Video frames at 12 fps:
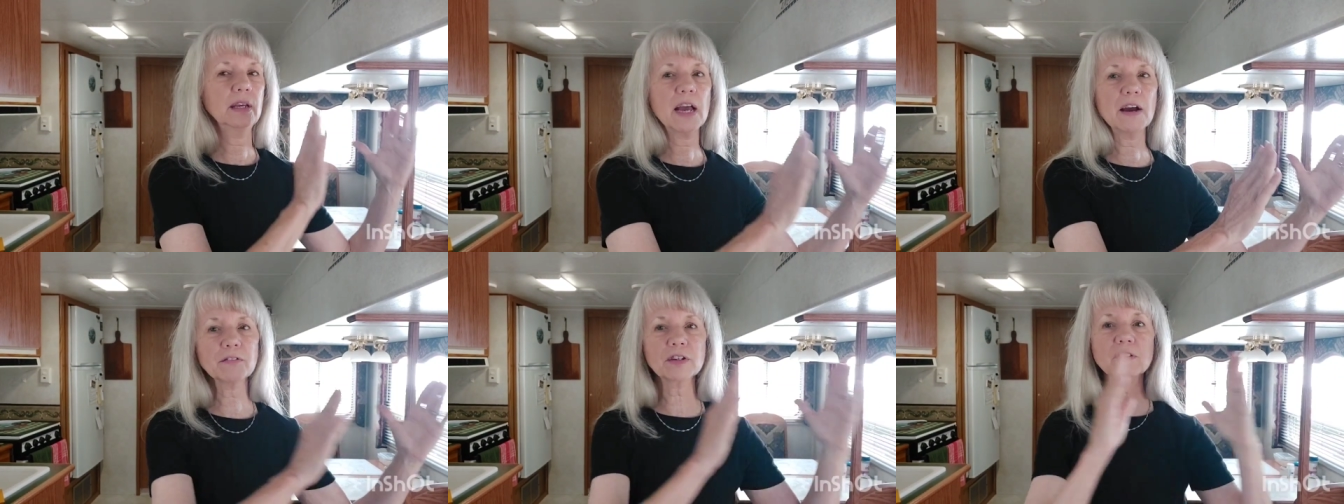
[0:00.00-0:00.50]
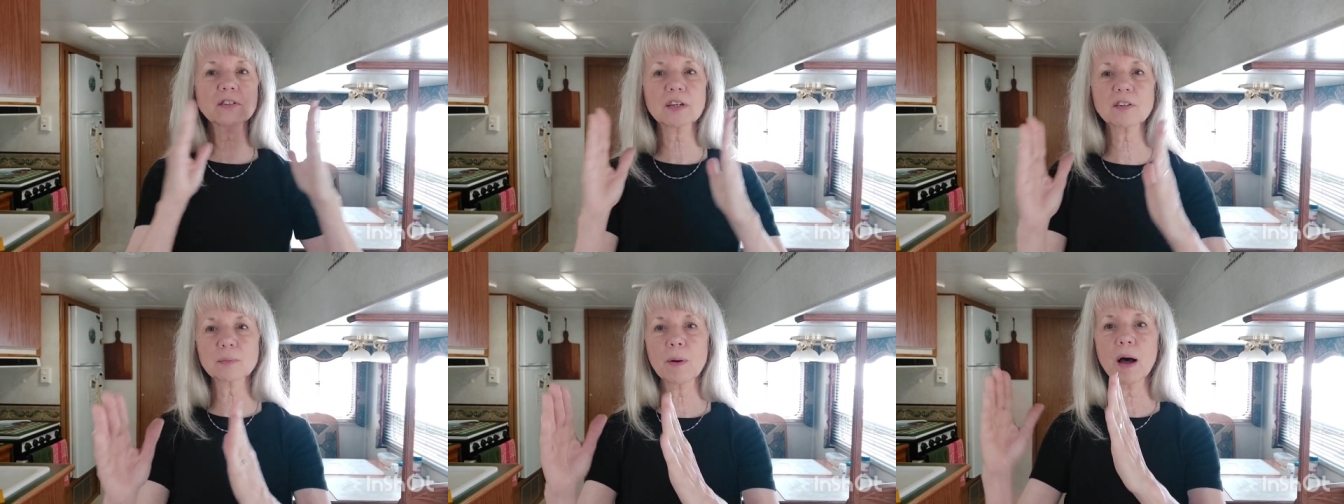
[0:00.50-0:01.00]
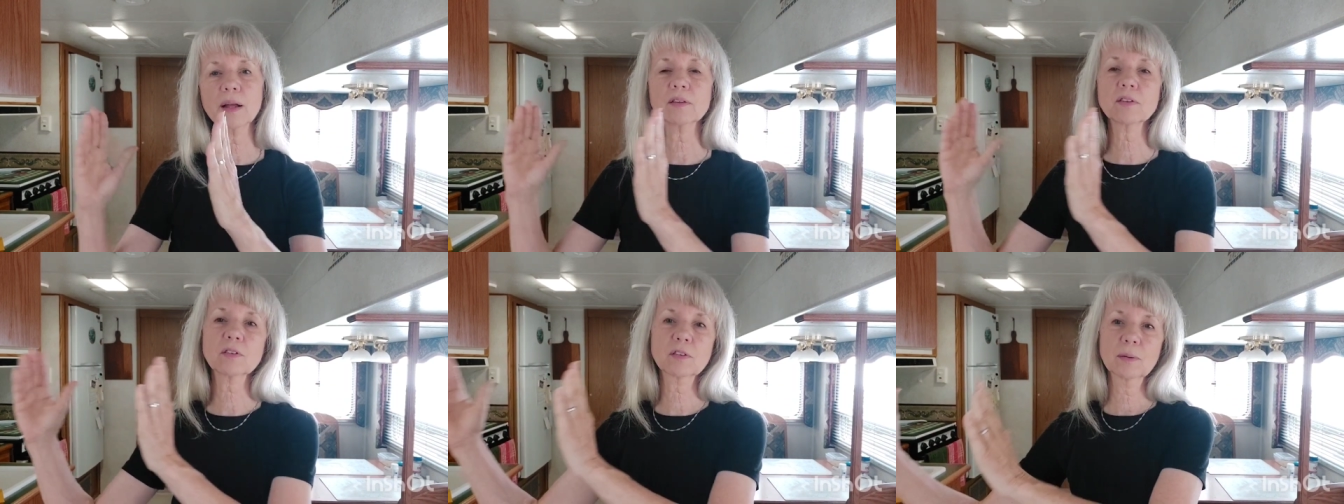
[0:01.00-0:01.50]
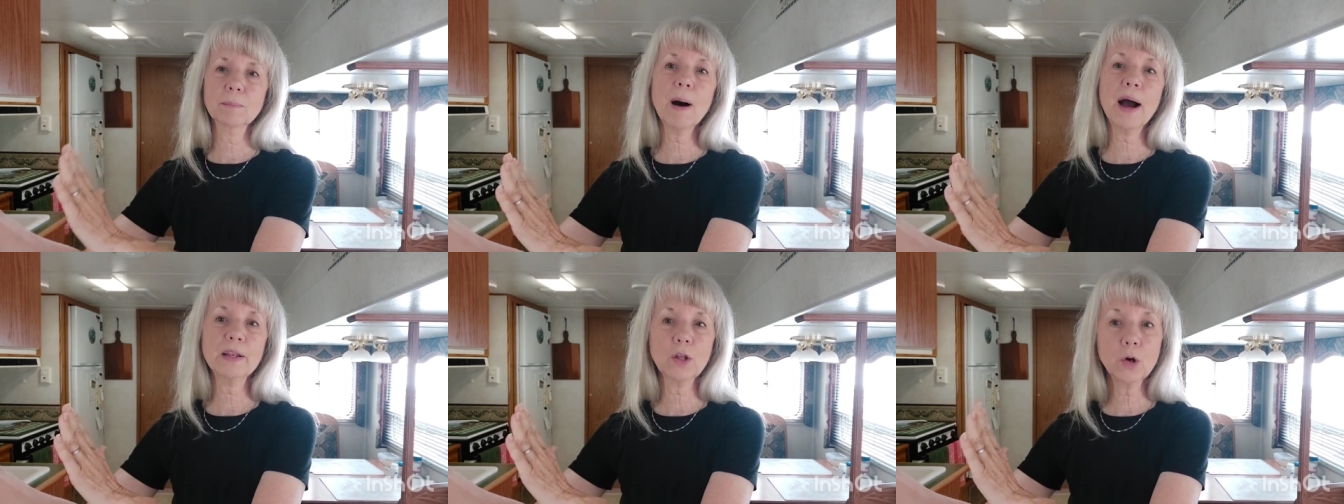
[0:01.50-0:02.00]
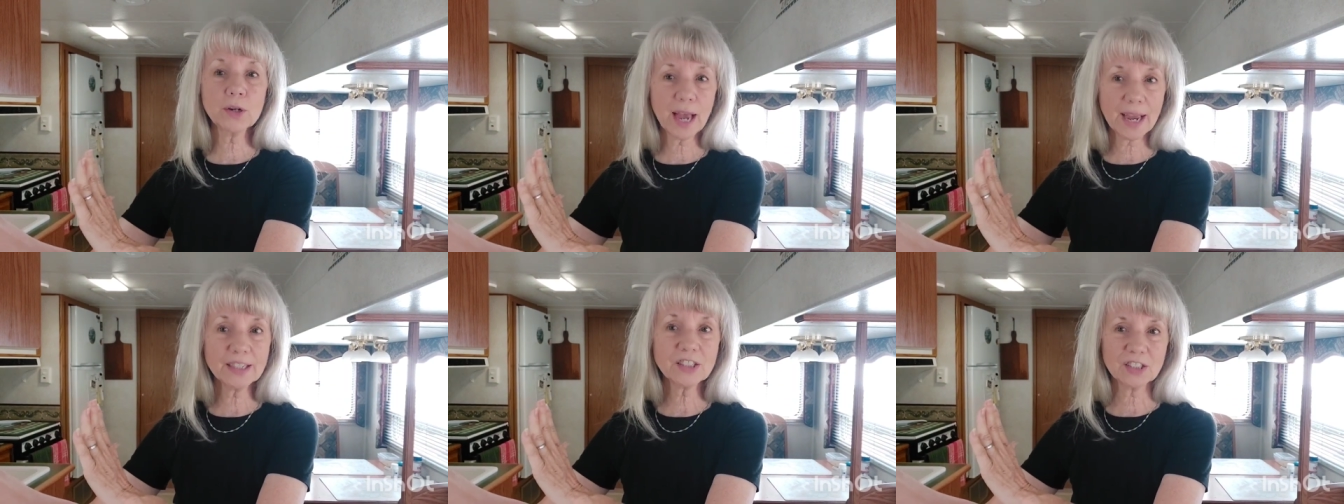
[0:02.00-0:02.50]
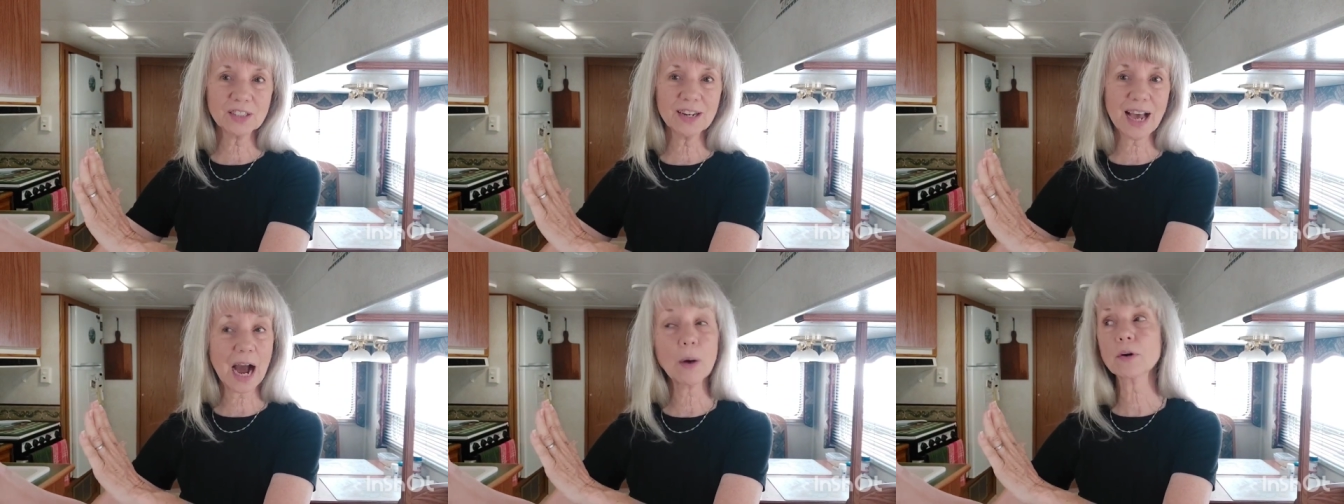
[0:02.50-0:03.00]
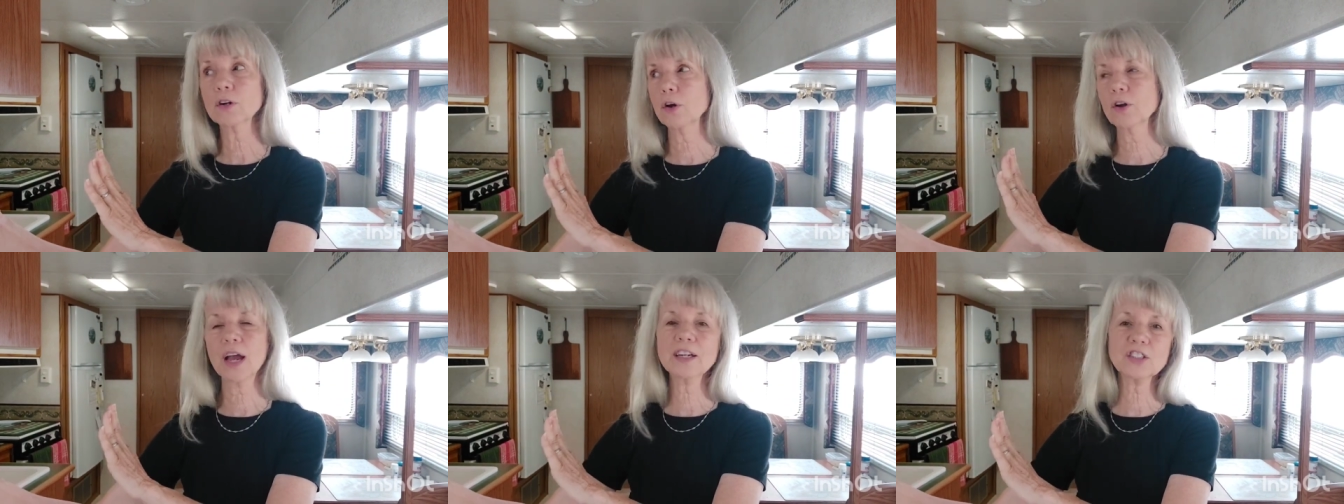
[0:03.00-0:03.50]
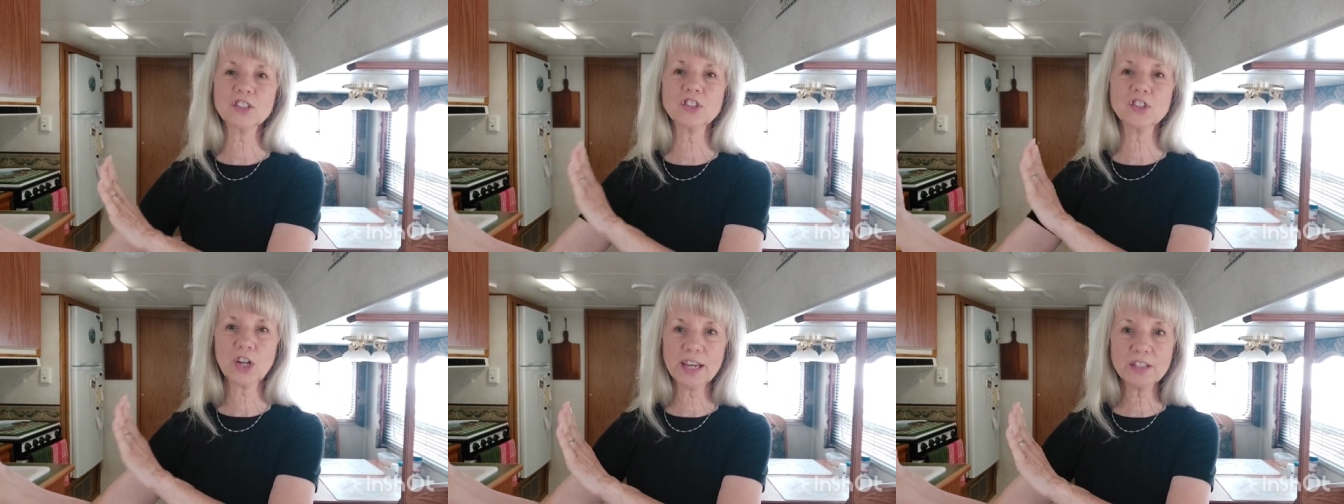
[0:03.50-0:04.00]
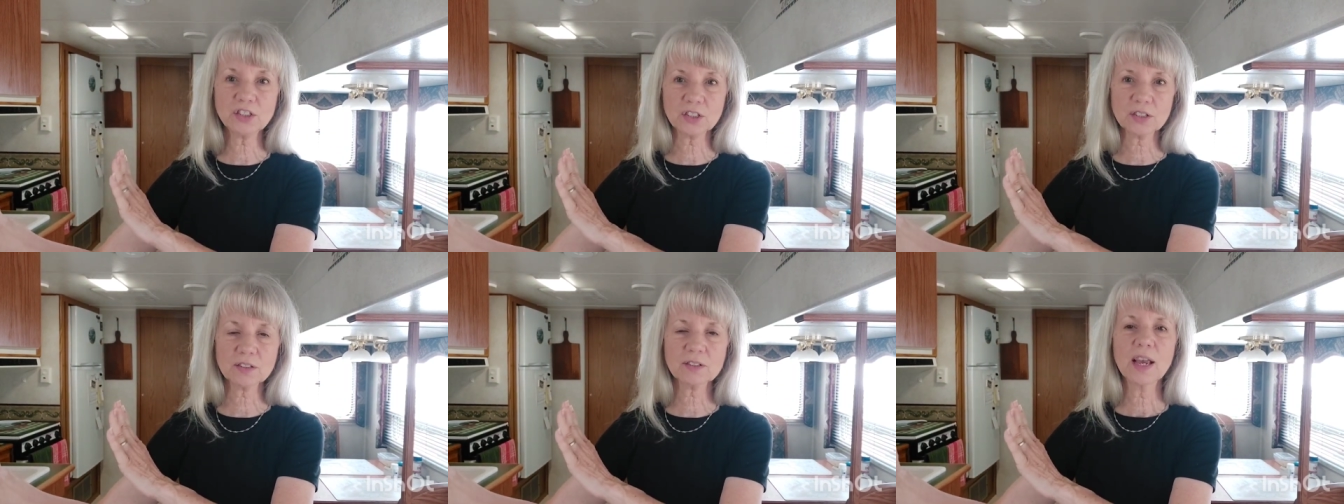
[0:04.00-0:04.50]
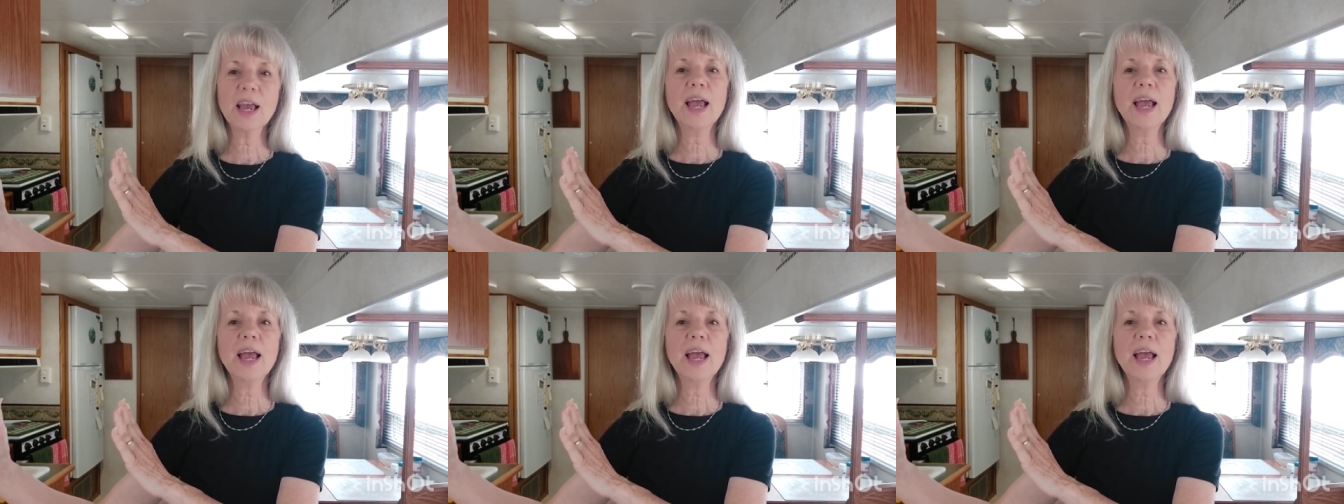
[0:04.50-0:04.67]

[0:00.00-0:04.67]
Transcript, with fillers: every six months, my location, our location changes.